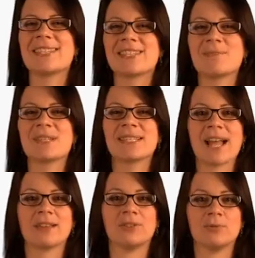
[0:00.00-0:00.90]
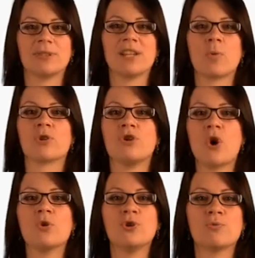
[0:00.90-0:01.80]
system is telling you that there were
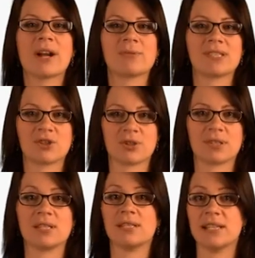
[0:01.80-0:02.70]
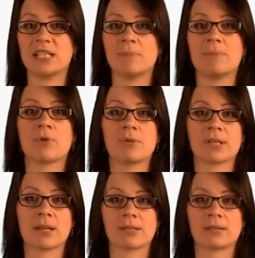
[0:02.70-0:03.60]
no new requisitions that needed to be
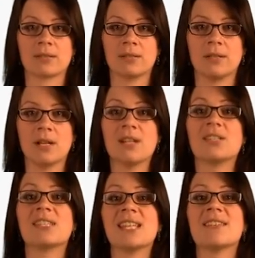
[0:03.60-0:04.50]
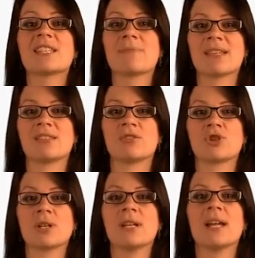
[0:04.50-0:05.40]
processed. To see this
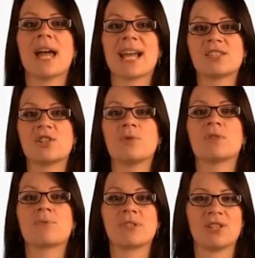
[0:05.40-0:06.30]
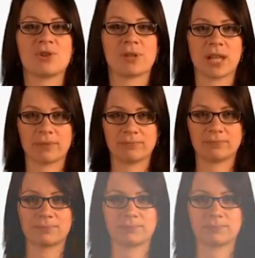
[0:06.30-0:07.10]
message, execute the procedure again.